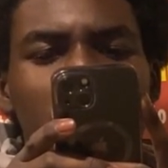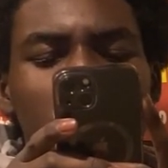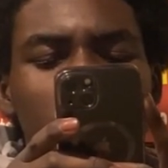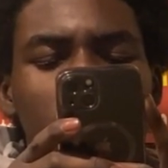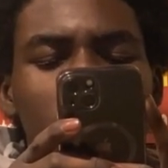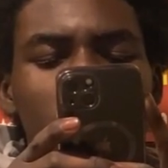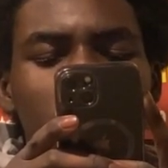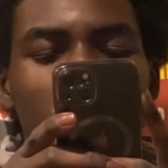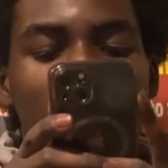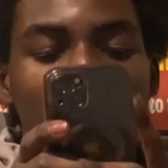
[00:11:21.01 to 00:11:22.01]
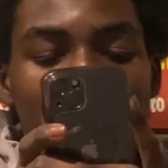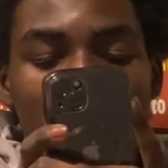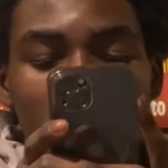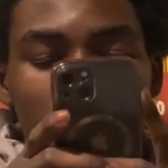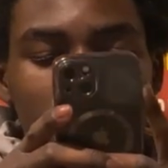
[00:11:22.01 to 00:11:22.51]
YouTube,
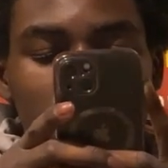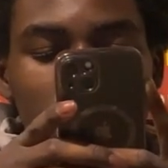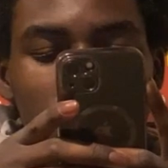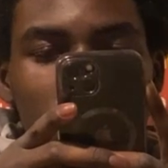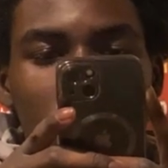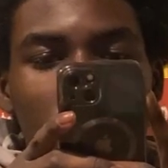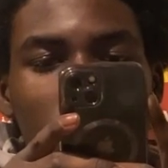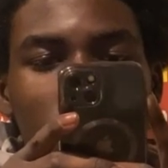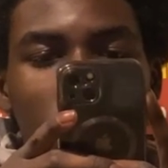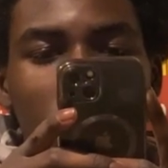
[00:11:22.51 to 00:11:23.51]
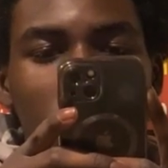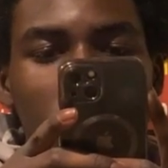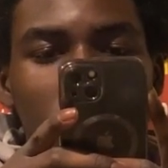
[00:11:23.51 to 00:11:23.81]
no, bro.